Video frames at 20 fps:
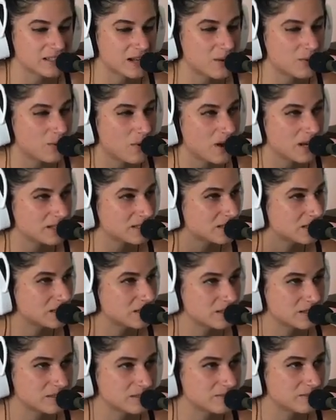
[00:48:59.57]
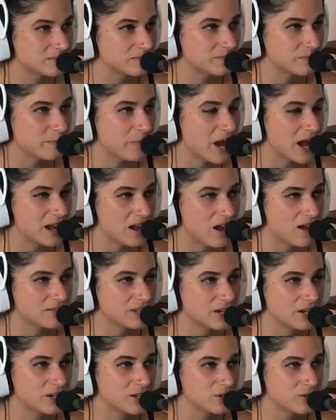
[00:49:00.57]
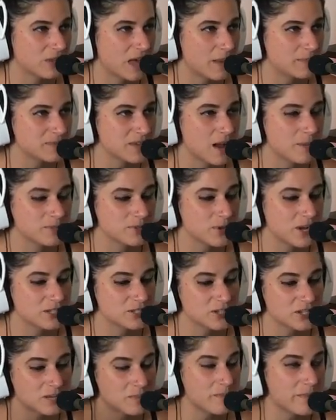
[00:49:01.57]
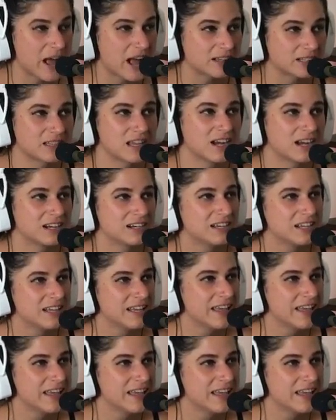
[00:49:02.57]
I want to buy Javier a new laptop." So I took him back there.